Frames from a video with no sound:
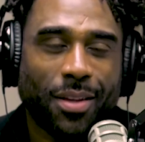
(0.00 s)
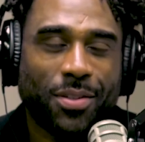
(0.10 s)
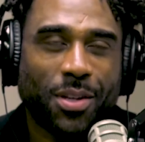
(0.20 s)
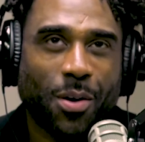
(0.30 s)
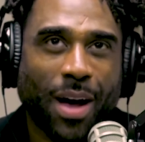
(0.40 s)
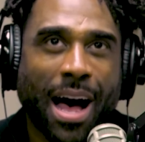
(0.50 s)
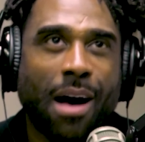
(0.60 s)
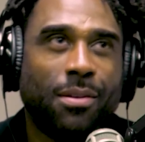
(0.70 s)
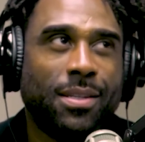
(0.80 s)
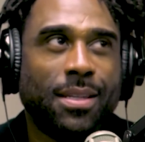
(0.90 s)
So
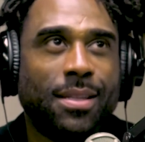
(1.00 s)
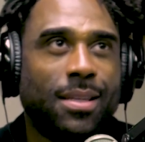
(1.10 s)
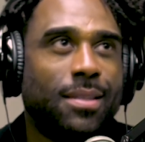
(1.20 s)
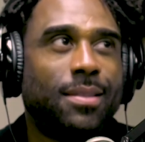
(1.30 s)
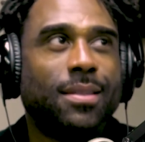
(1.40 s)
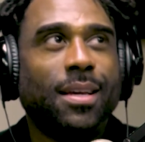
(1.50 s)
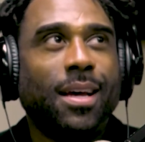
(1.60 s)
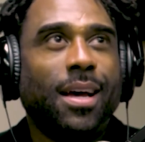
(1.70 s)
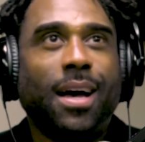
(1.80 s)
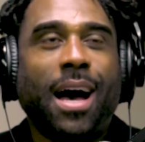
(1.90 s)
how did
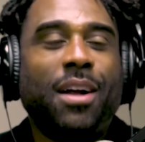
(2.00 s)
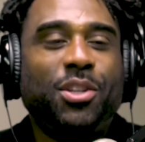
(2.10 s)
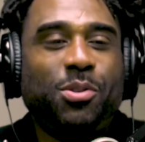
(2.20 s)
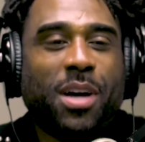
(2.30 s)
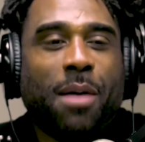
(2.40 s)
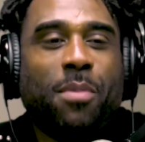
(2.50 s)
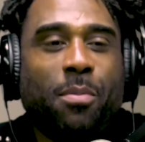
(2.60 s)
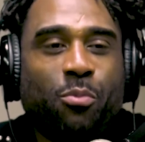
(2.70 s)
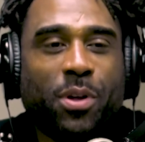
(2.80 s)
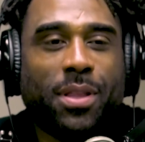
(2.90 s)
you come
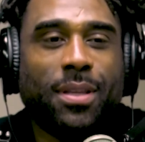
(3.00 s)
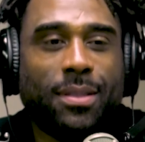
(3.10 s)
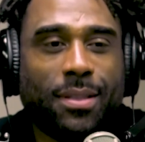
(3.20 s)
up with this